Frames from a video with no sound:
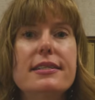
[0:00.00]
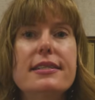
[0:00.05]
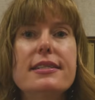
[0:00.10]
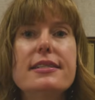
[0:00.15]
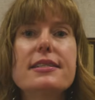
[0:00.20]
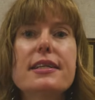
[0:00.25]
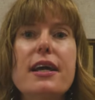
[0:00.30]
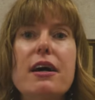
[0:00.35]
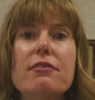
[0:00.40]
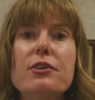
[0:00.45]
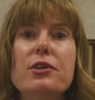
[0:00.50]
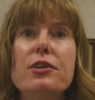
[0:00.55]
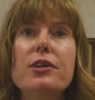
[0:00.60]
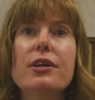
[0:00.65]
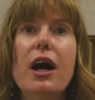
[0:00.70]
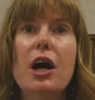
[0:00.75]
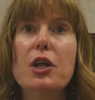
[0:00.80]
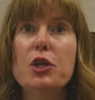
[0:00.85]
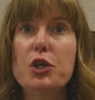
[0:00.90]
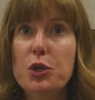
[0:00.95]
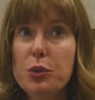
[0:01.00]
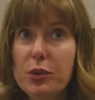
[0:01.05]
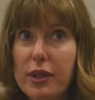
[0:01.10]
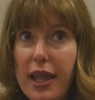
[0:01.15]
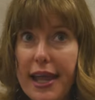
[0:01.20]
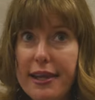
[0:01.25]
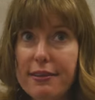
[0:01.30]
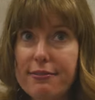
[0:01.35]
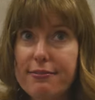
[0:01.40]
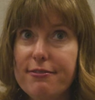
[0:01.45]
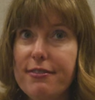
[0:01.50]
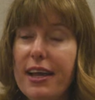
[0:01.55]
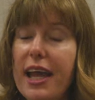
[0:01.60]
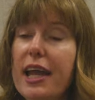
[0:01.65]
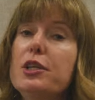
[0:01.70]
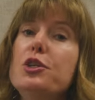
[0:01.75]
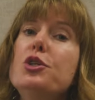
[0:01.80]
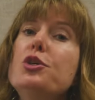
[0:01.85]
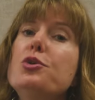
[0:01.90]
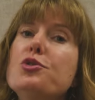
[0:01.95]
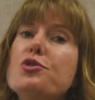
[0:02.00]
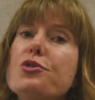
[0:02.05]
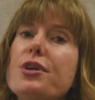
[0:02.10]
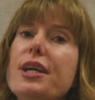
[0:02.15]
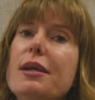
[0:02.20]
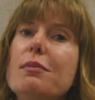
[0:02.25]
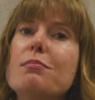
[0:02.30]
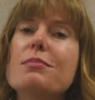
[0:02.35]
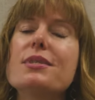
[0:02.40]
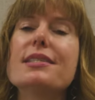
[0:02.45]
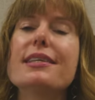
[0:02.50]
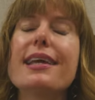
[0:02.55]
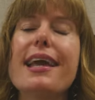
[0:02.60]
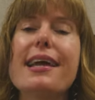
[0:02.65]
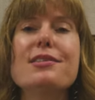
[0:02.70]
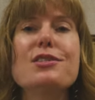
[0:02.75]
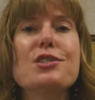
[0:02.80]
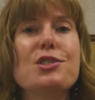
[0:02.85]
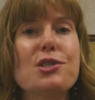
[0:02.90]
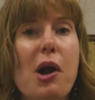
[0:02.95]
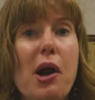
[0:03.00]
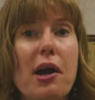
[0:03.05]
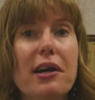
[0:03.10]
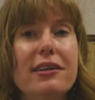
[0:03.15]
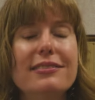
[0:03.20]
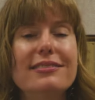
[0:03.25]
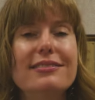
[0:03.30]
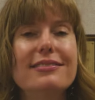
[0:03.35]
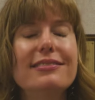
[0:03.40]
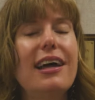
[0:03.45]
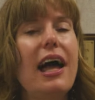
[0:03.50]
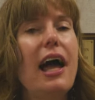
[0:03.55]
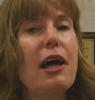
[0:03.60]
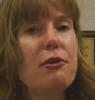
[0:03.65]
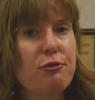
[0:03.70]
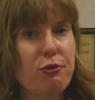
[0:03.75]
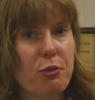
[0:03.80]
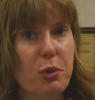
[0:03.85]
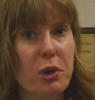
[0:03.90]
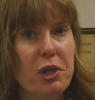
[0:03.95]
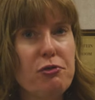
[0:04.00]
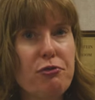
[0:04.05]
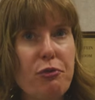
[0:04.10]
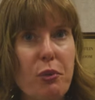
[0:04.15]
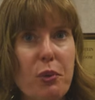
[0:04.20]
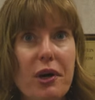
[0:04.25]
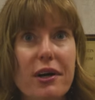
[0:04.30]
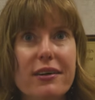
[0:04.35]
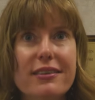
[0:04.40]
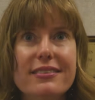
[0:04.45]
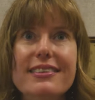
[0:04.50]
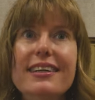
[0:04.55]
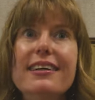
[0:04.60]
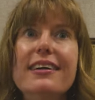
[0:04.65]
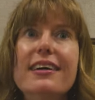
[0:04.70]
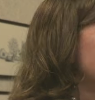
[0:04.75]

to discover a new life and new dreams can start at 44.